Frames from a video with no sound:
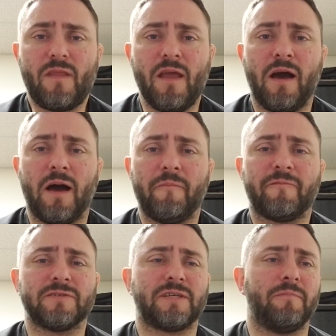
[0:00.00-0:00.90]
Um,
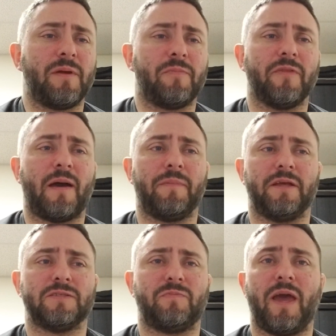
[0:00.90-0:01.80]
for some people, that
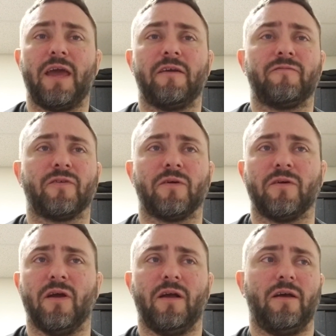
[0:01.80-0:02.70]
means paying
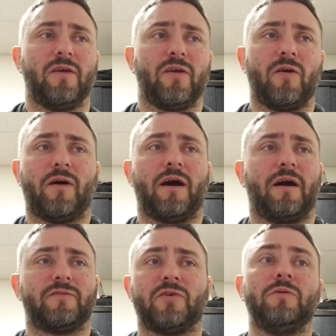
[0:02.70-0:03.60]
for, you know,
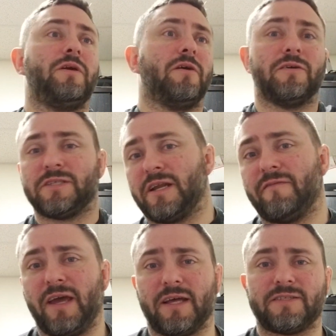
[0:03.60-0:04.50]
two years in
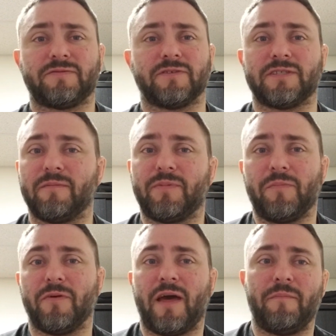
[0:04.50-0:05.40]
advance. For some
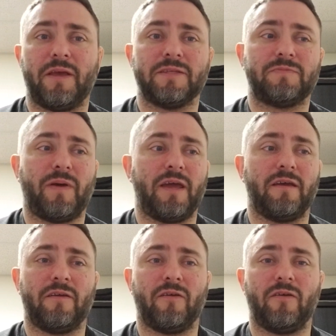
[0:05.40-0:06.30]
people, that means
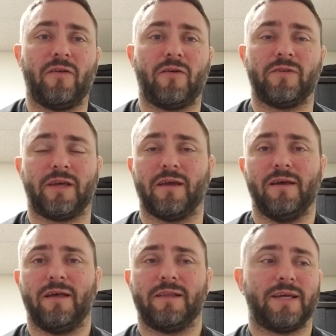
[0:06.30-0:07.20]
paying, you know, like
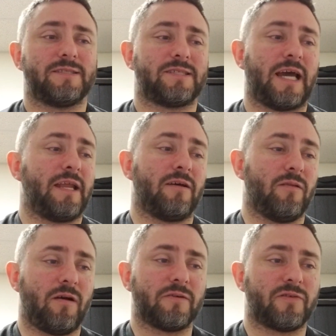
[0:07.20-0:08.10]
like signing a
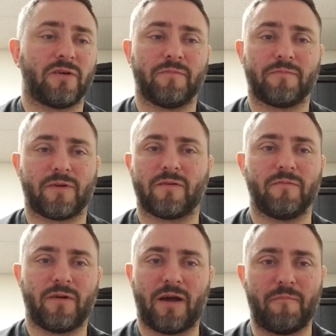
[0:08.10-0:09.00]
long-term
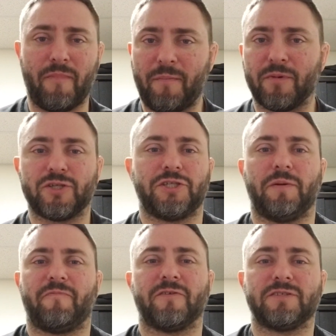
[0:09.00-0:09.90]
uh,
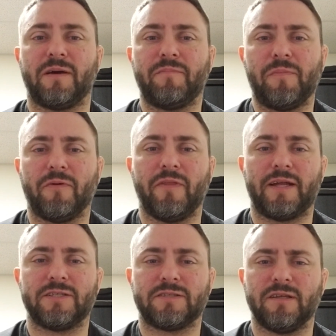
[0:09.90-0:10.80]
membership. For some people,
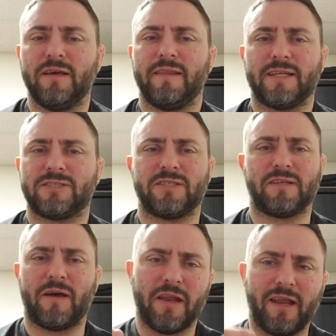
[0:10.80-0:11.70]
that just that's
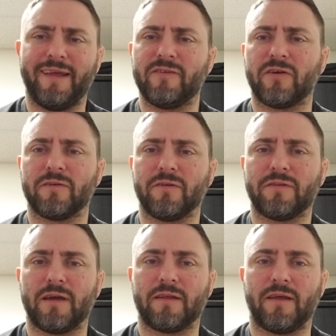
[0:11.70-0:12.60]
just a, an internal
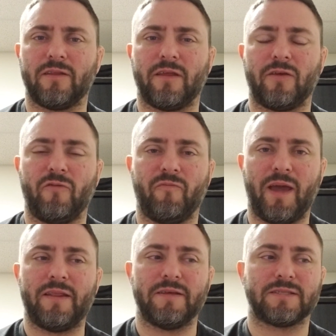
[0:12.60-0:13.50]
thing that, that you've
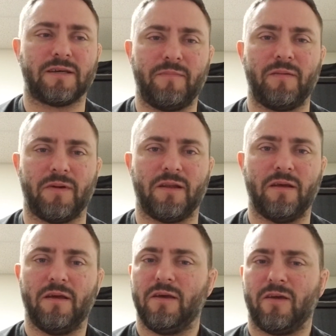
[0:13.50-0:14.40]
made this commitment.
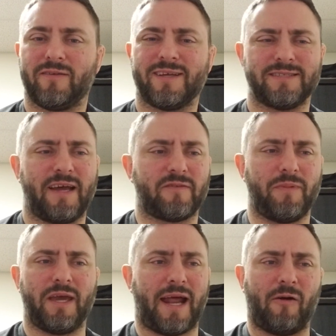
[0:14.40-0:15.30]
You know, it doesn't have to
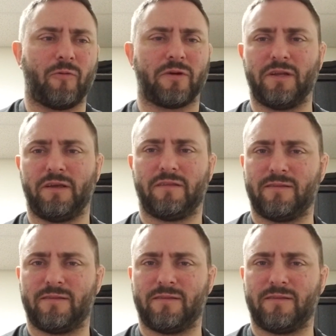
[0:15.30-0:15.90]
be an outwardly